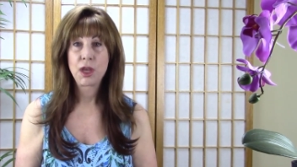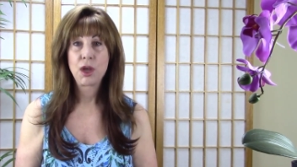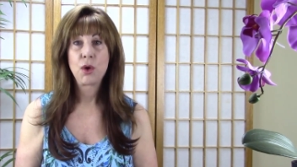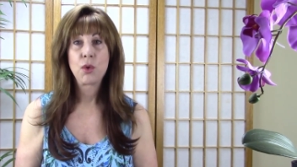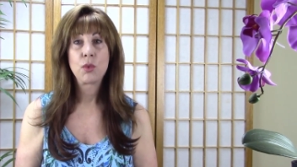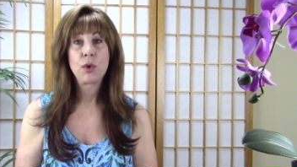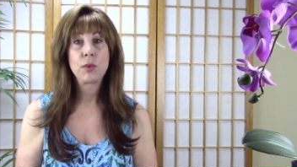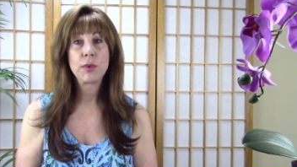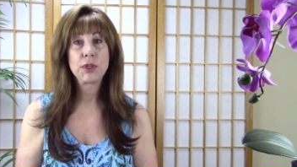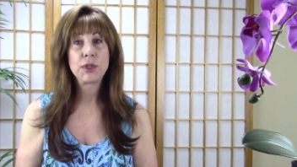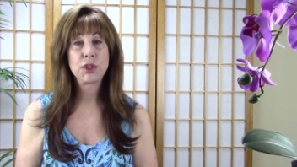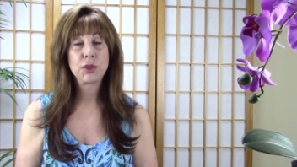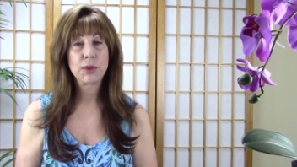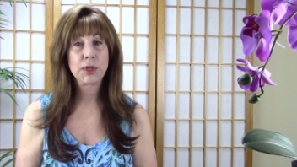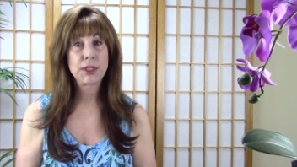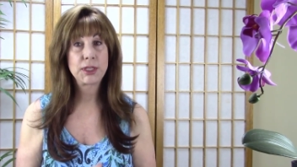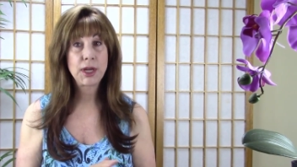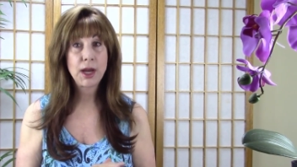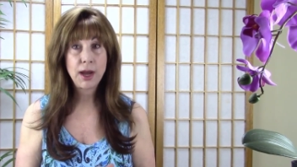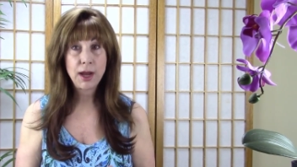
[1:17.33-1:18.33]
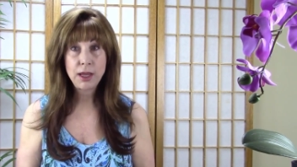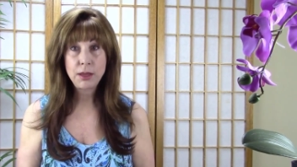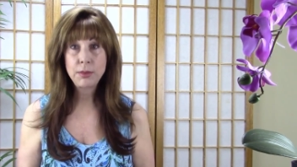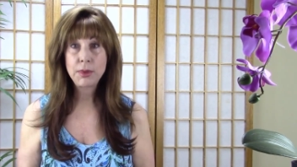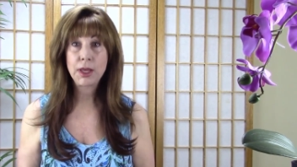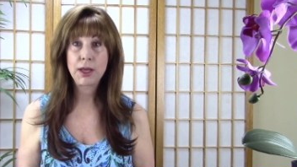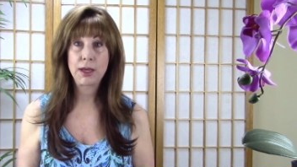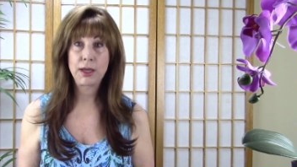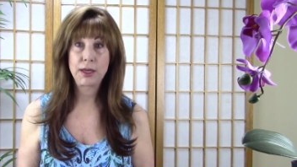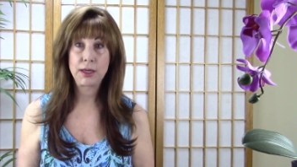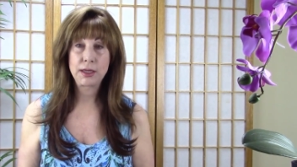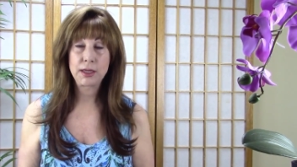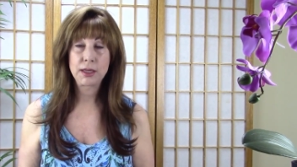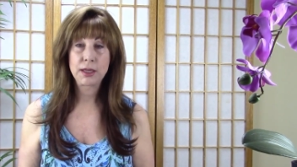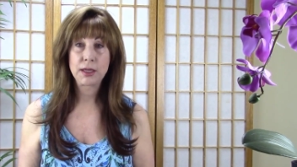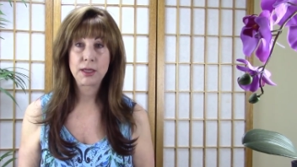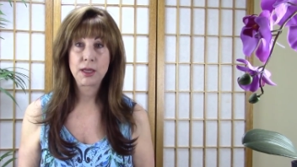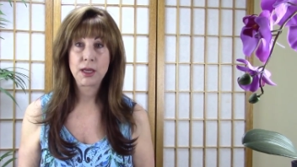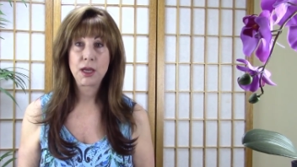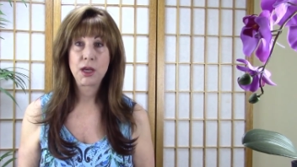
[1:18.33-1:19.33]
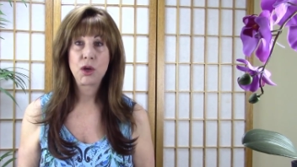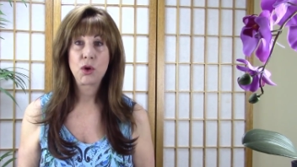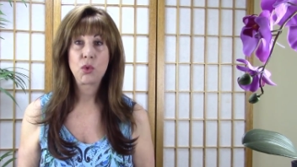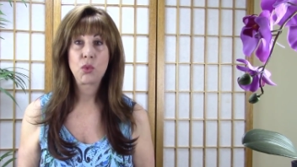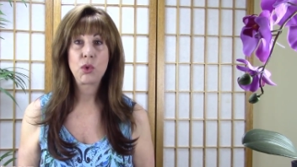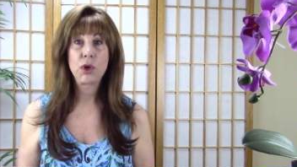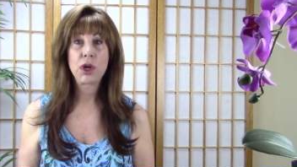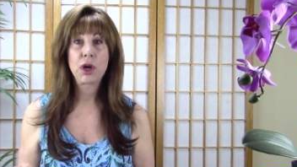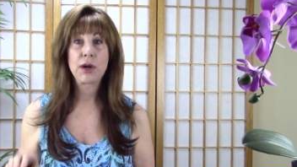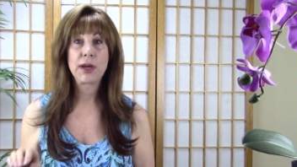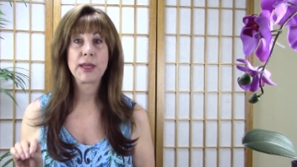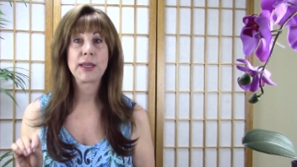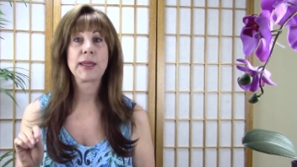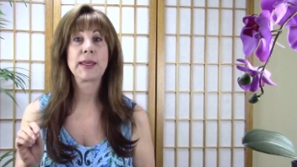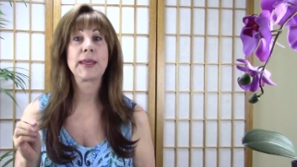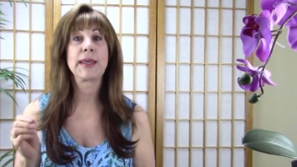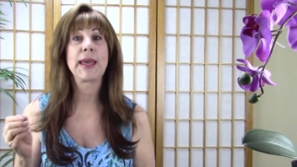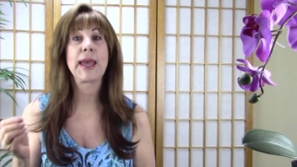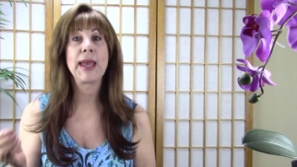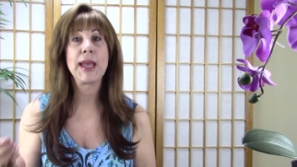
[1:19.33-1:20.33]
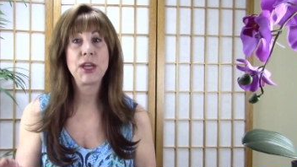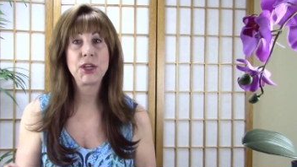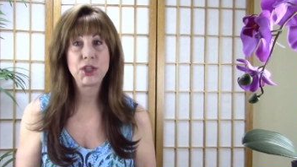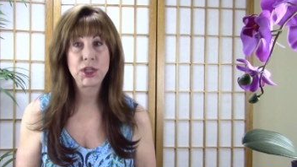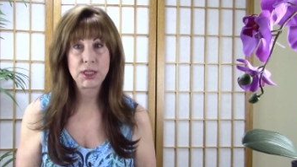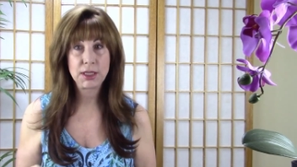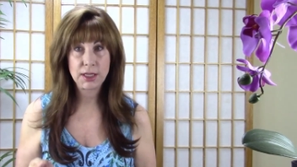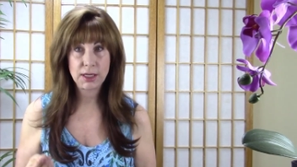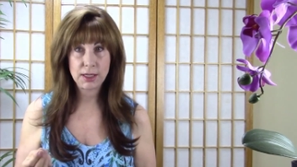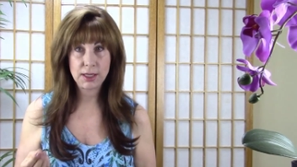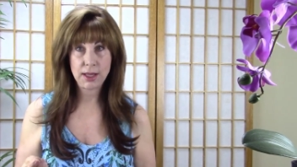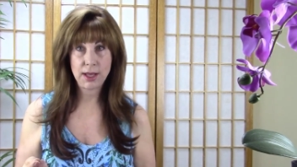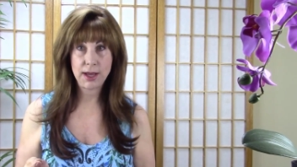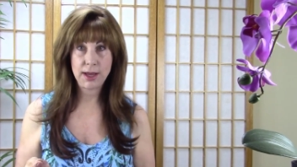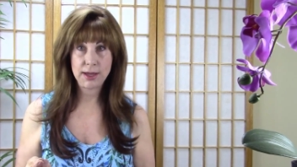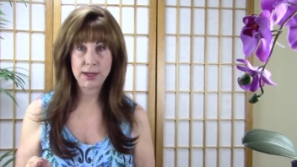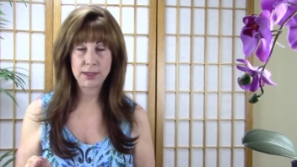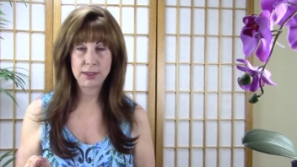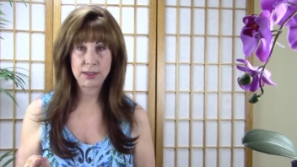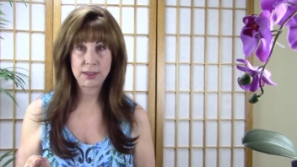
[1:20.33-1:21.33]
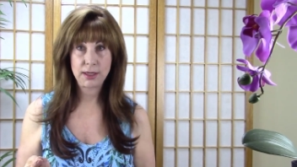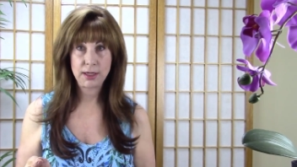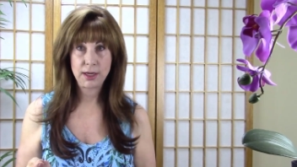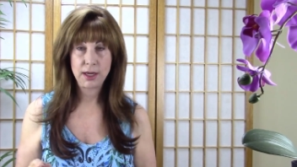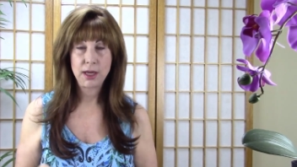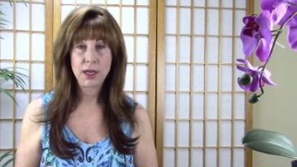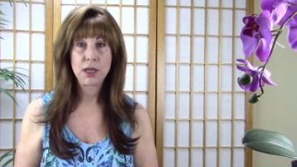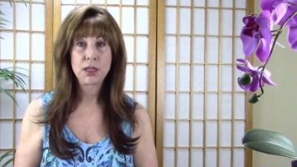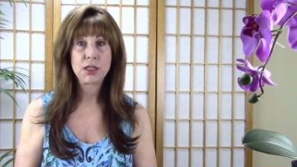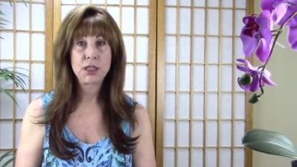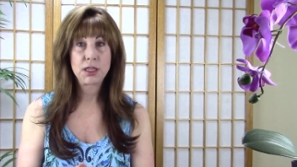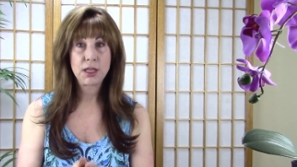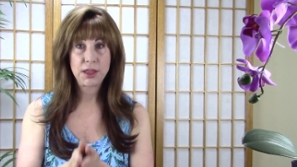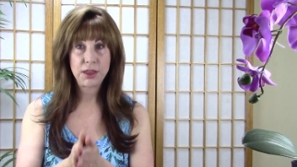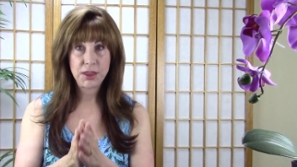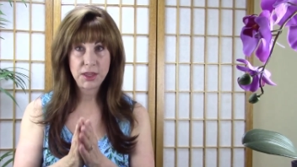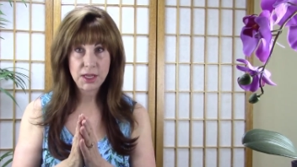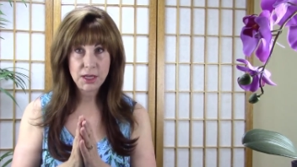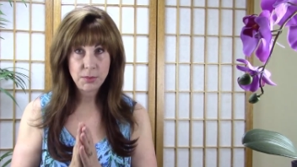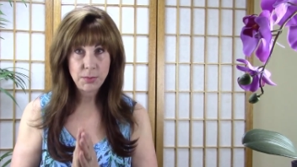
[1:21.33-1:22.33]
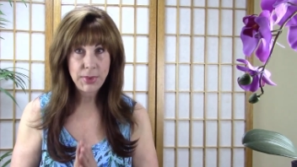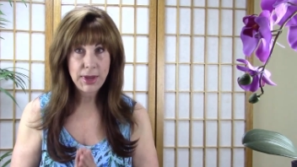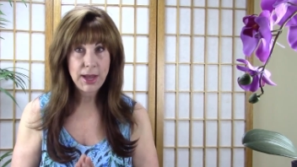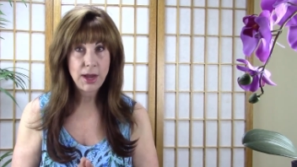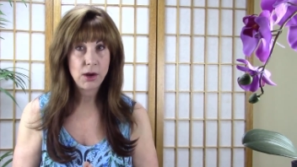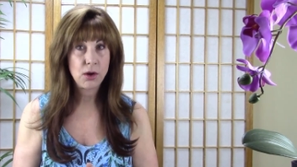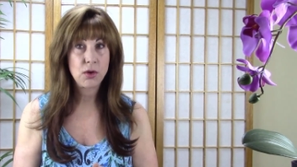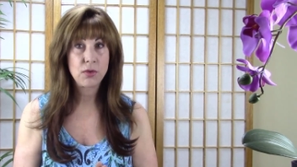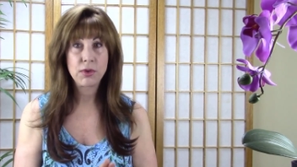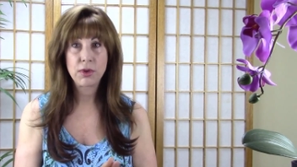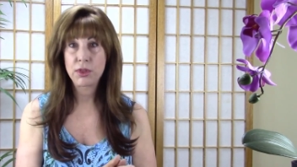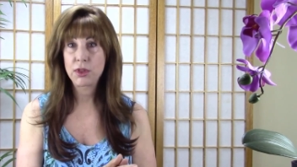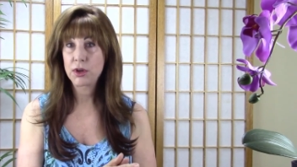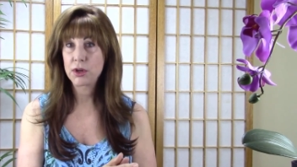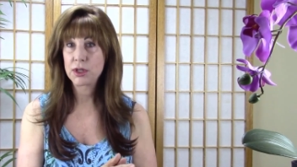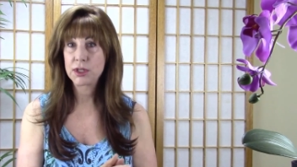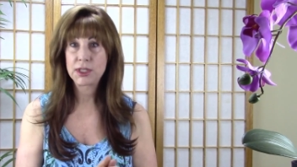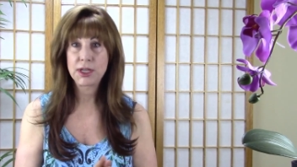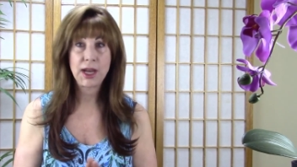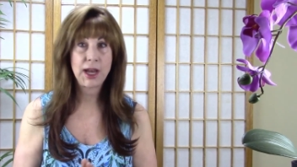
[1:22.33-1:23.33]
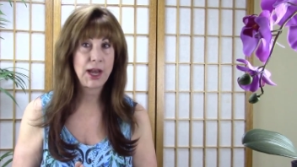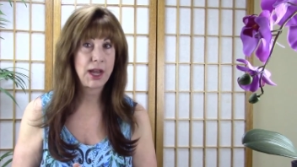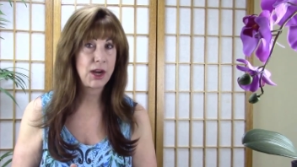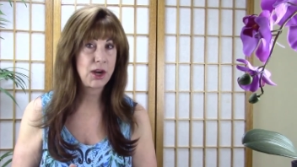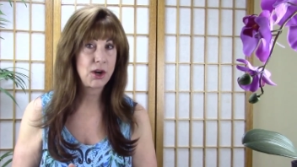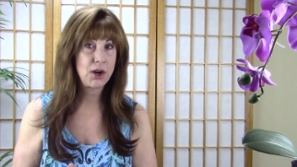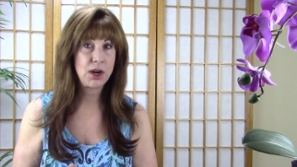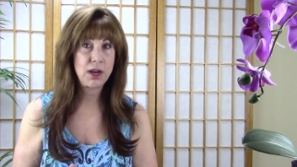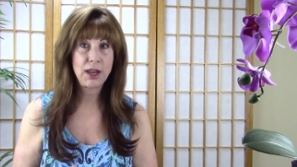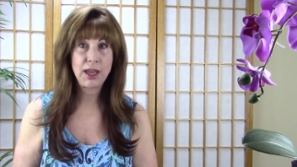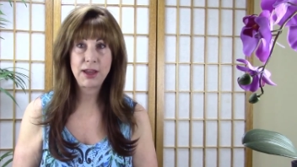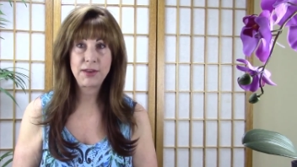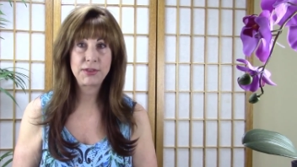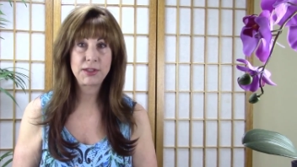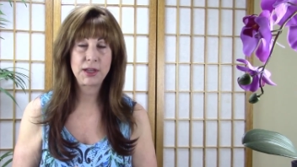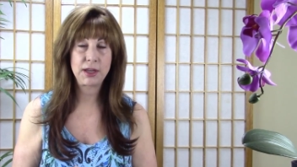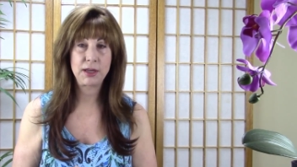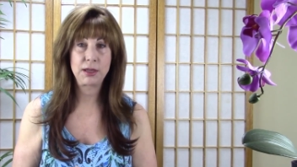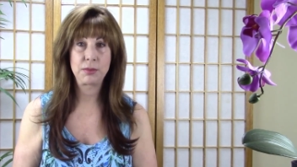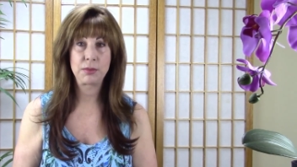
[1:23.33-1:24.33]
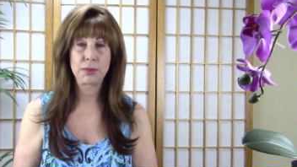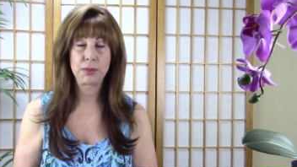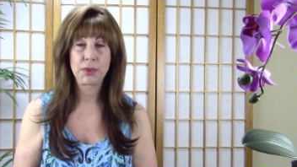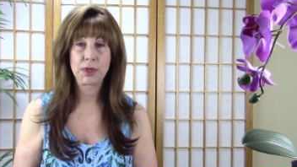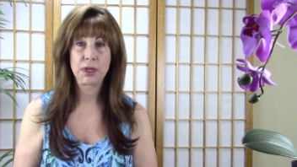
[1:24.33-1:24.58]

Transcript: When we do a timeline, we are engaging the client to think back over their entire lifetime